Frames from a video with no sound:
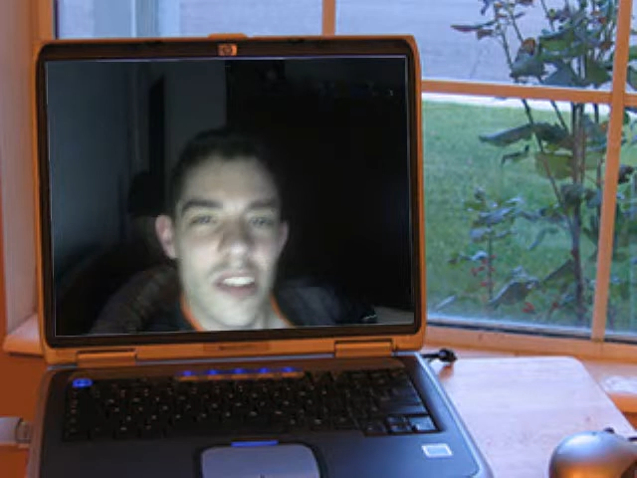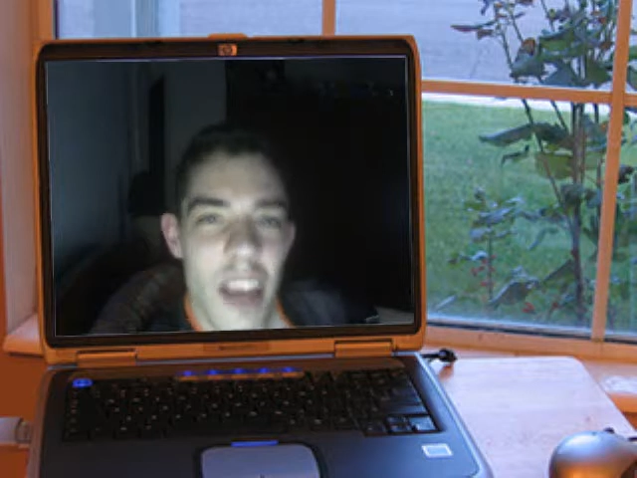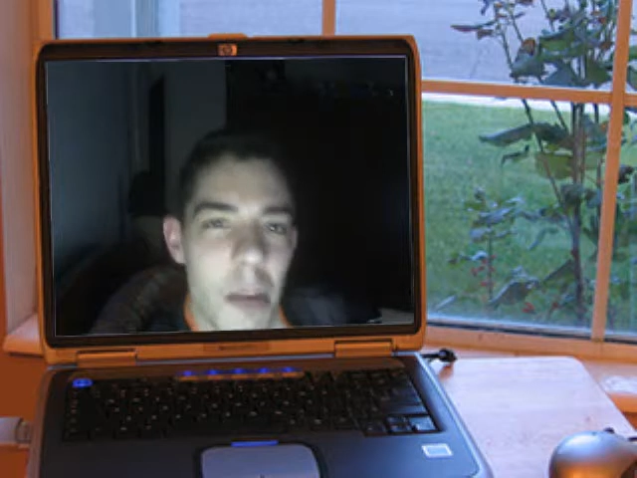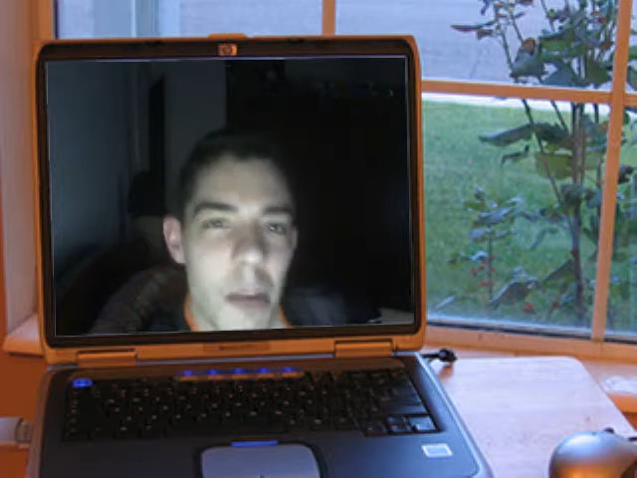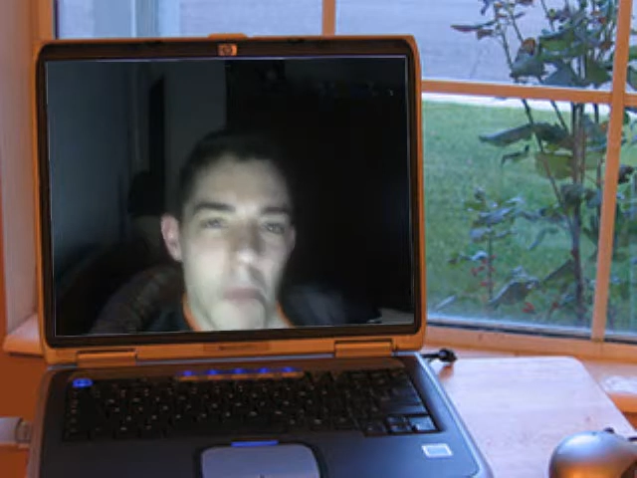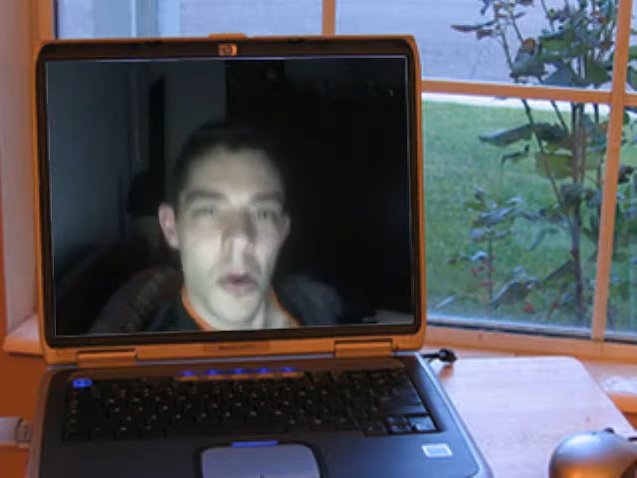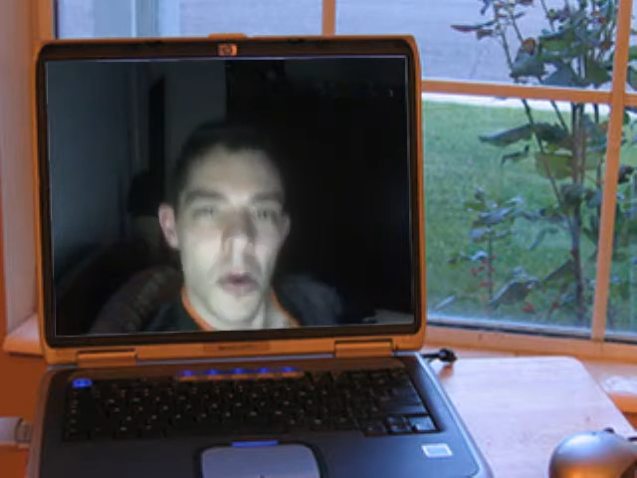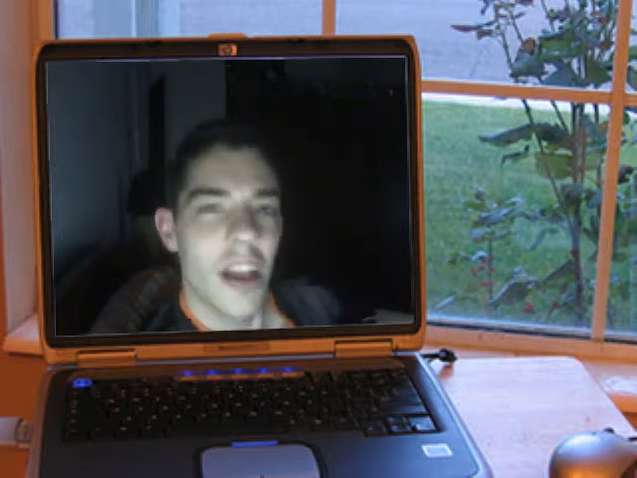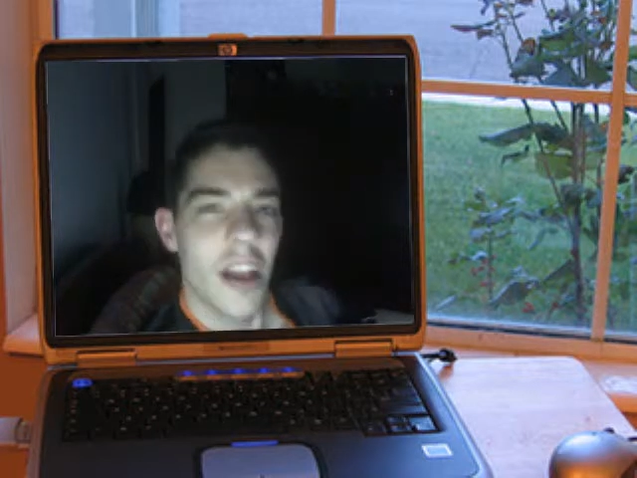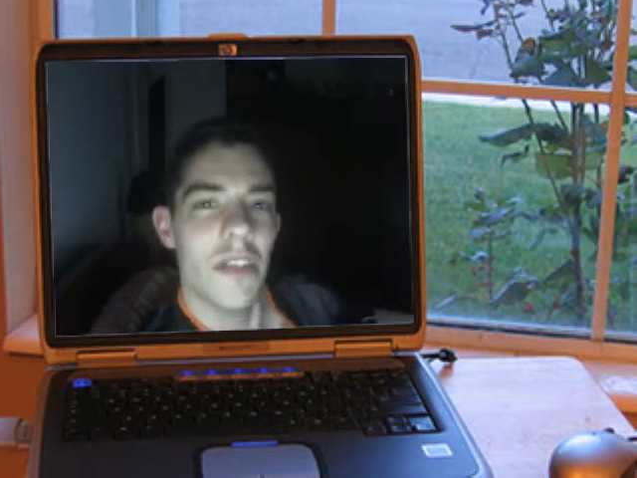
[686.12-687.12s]
about my
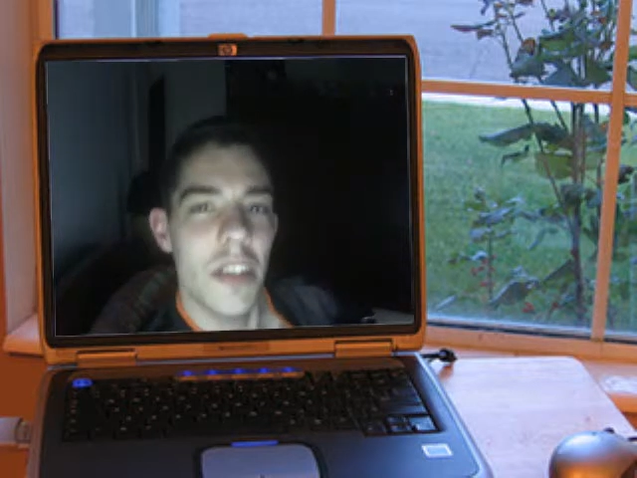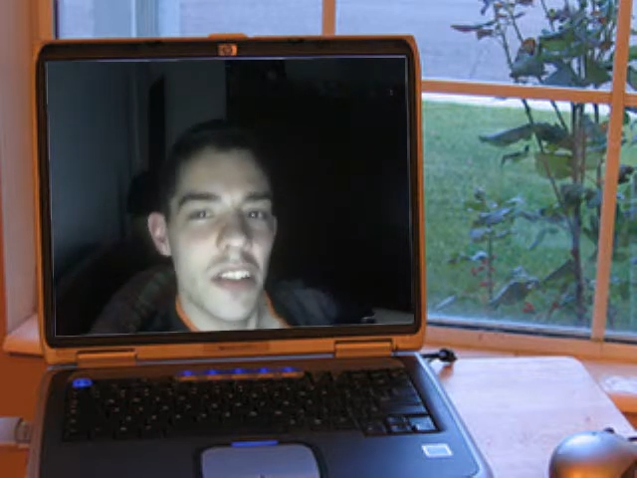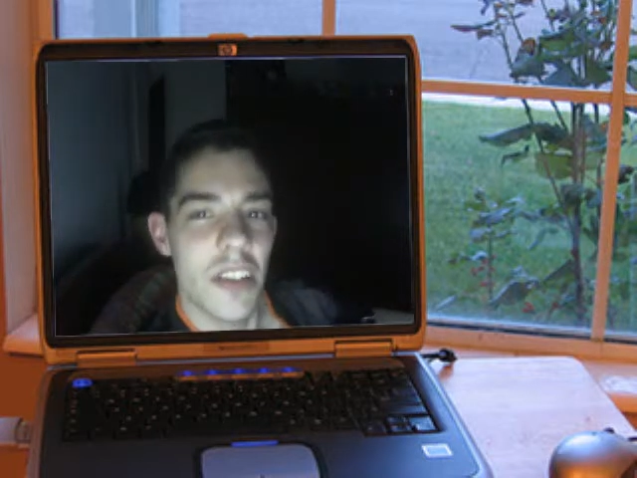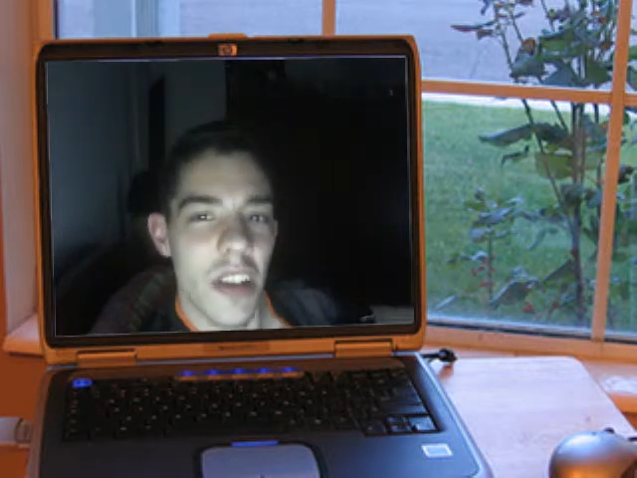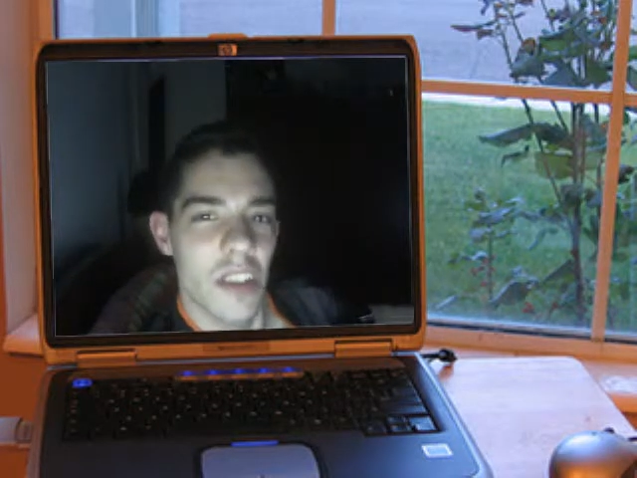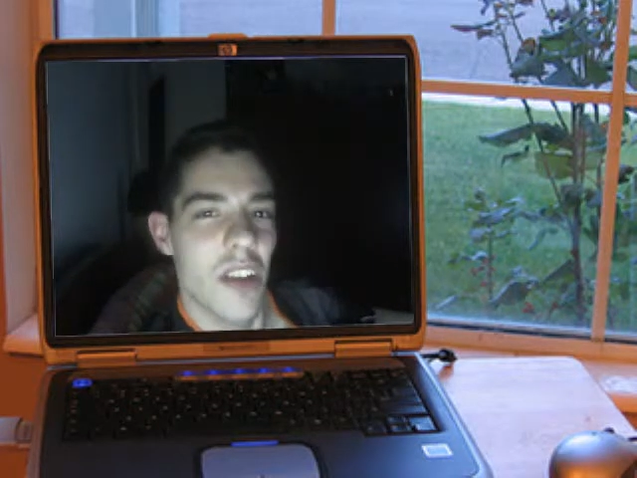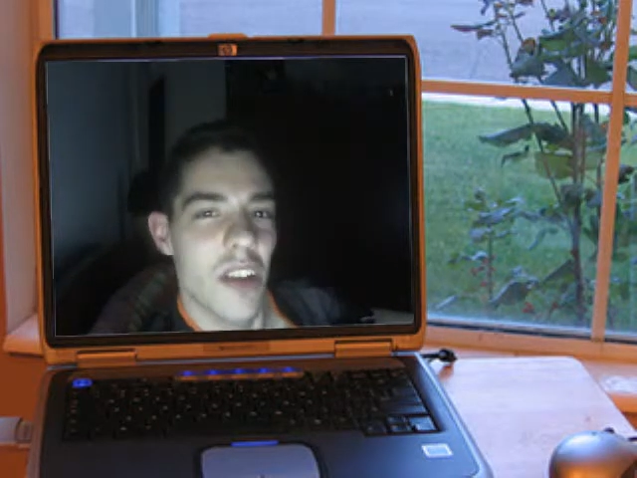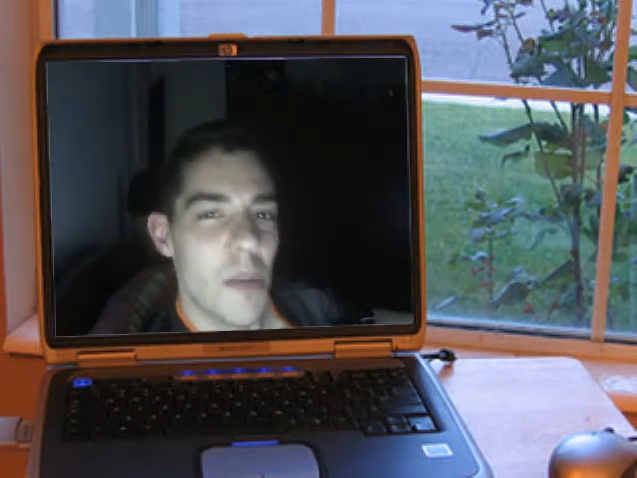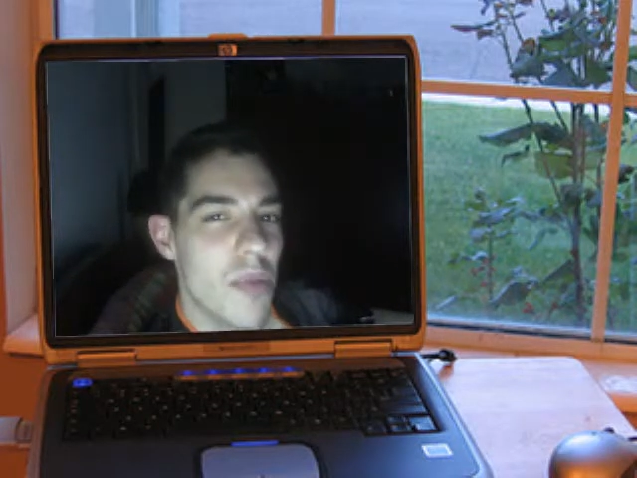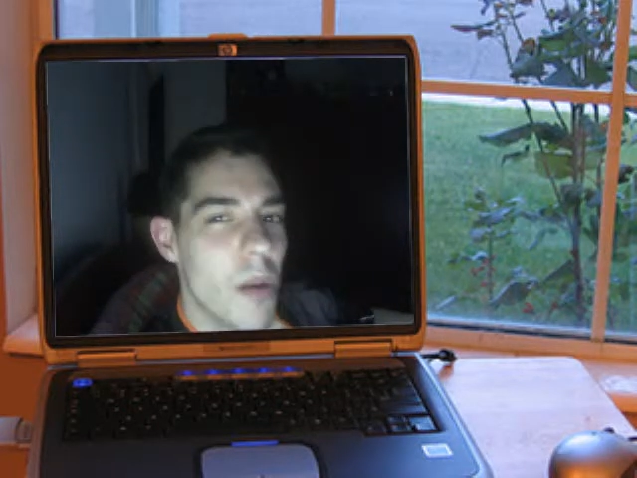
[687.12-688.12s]
life is that I
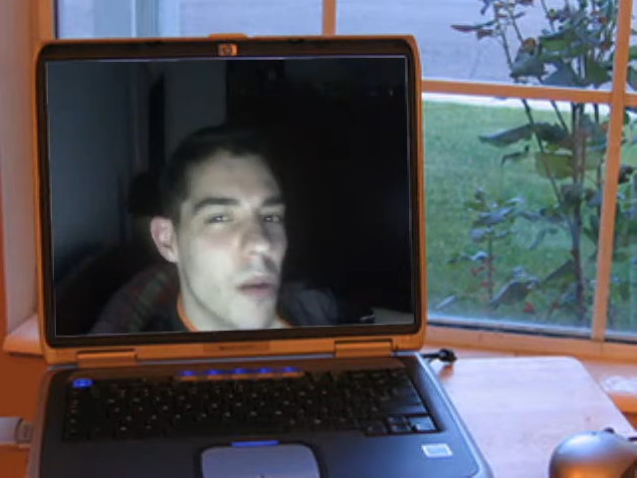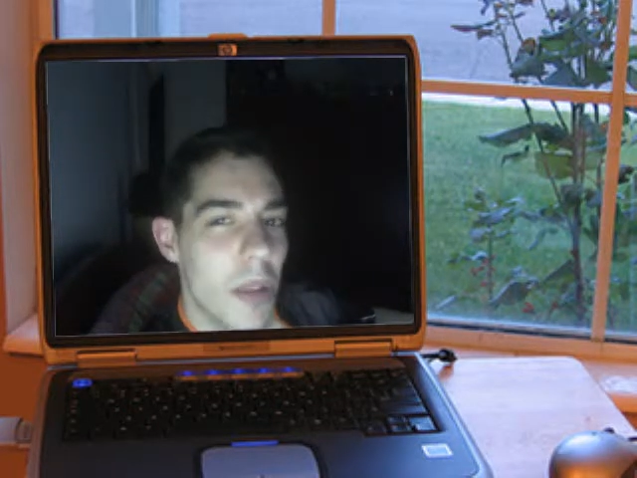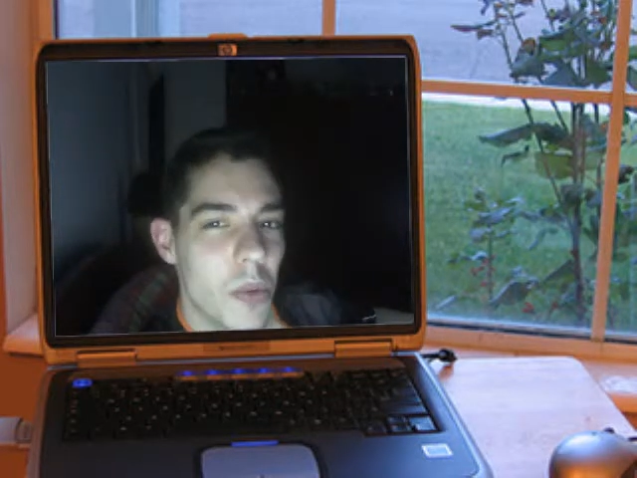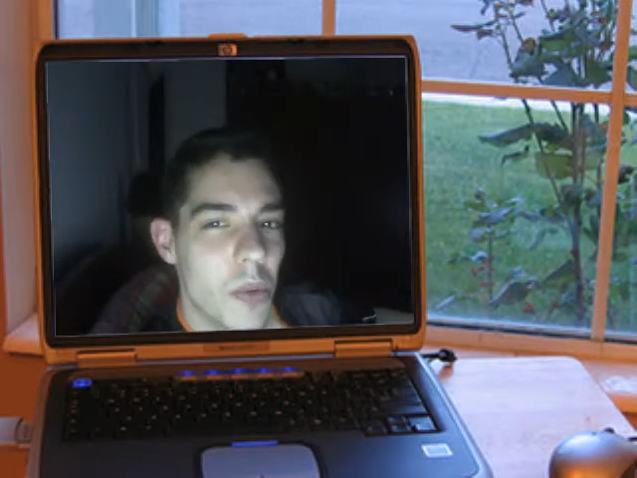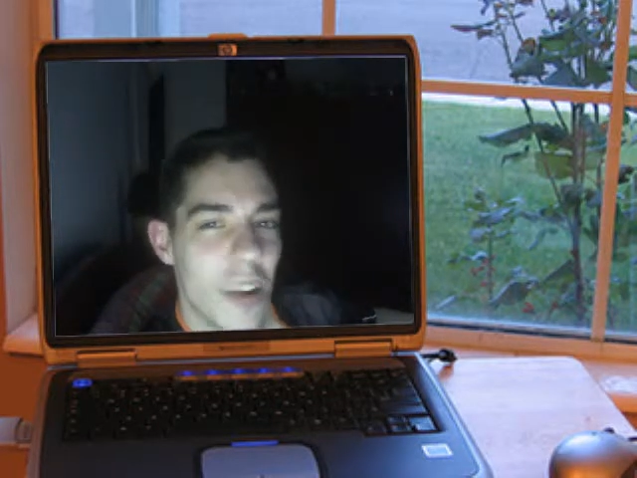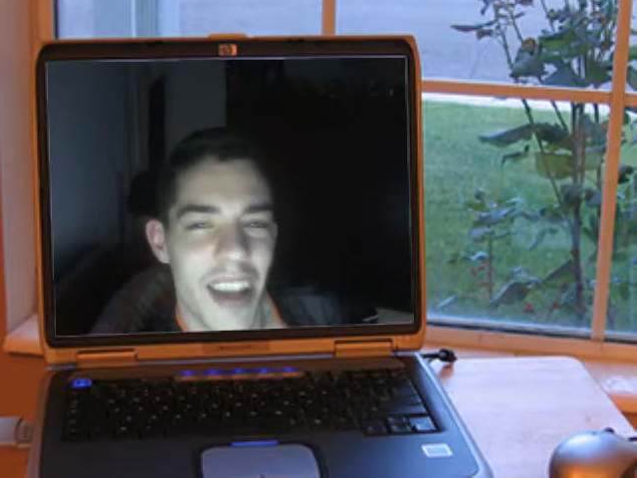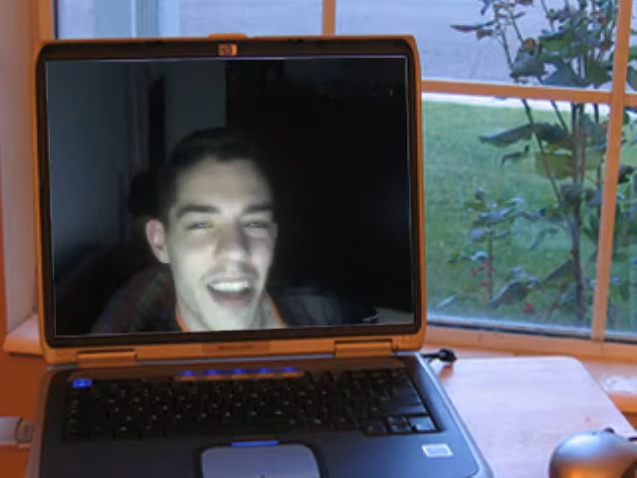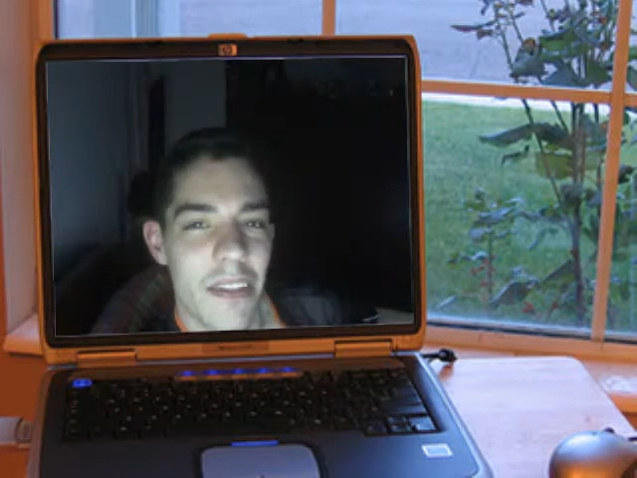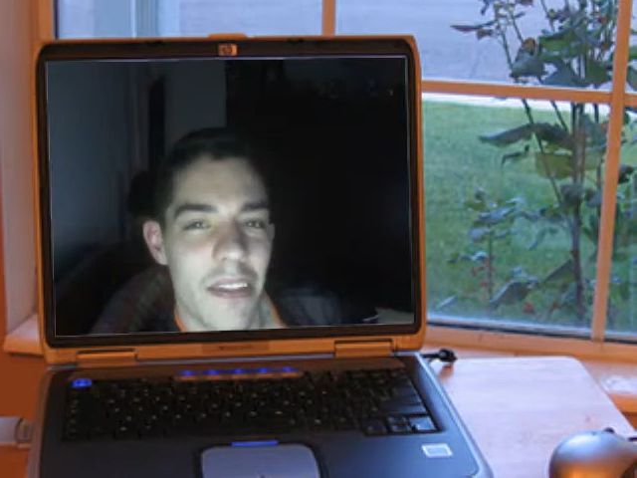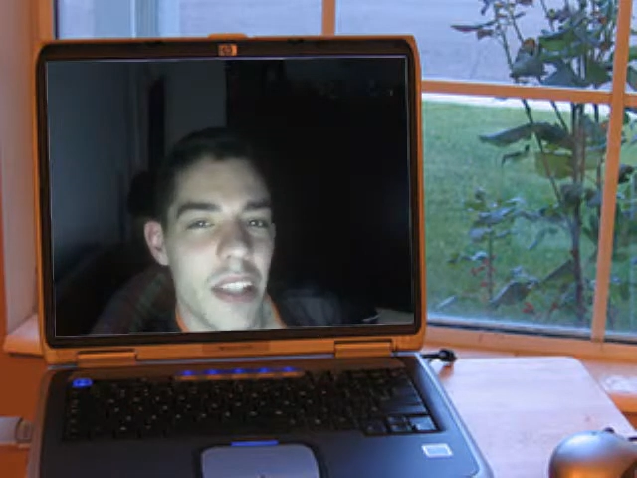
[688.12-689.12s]
probably won't have
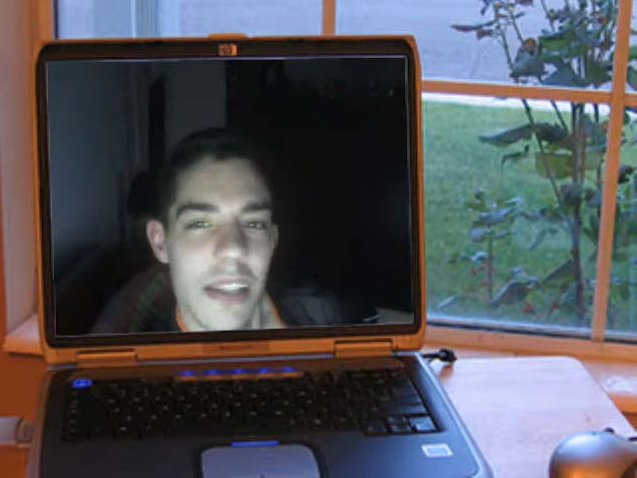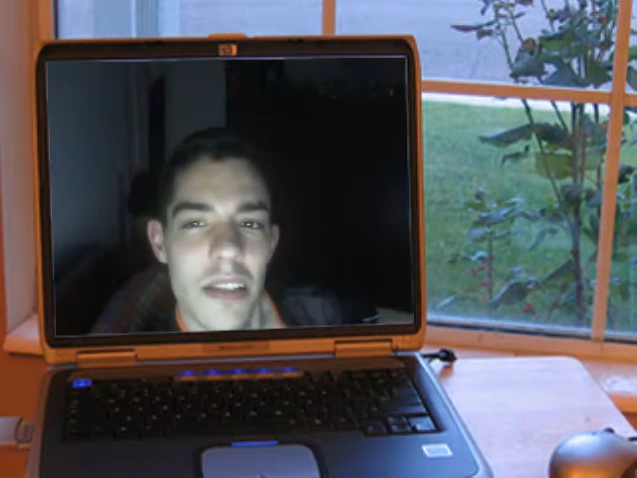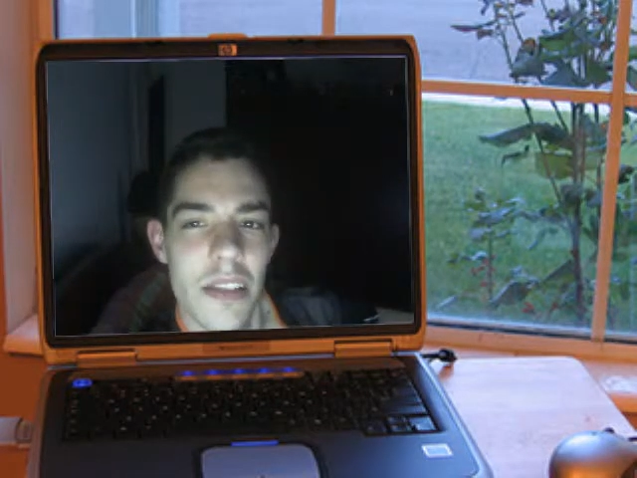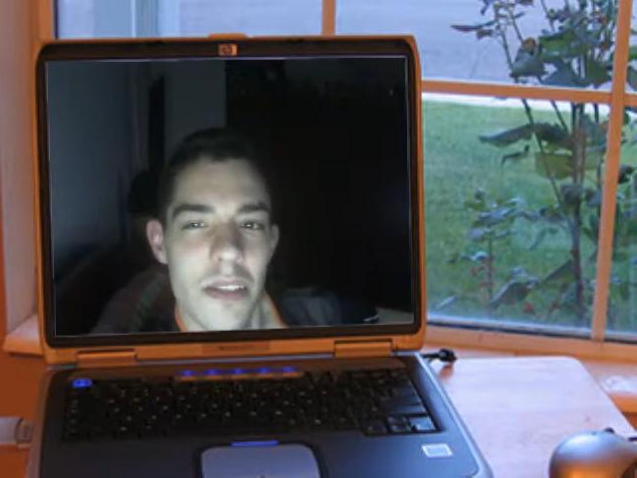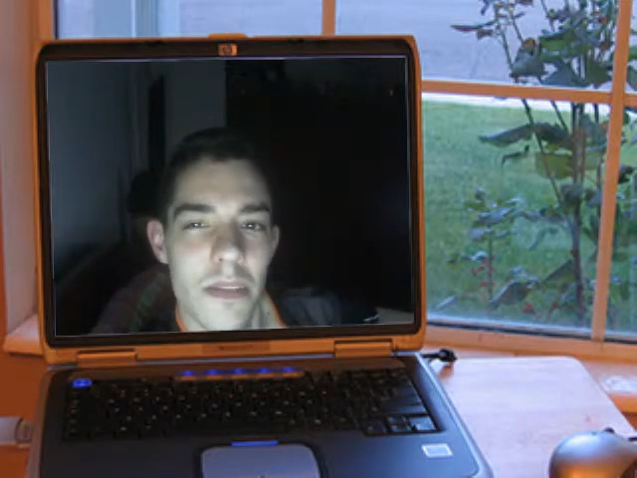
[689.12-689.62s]
kids.